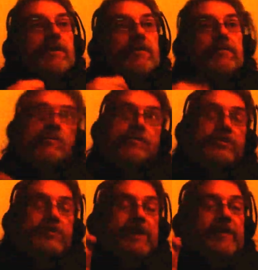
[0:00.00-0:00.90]
and
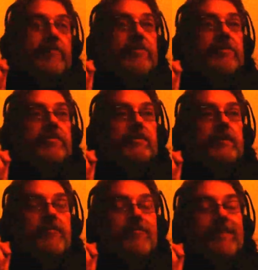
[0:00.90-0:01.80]
trekking across
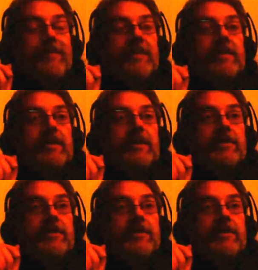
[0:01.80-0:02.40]
America,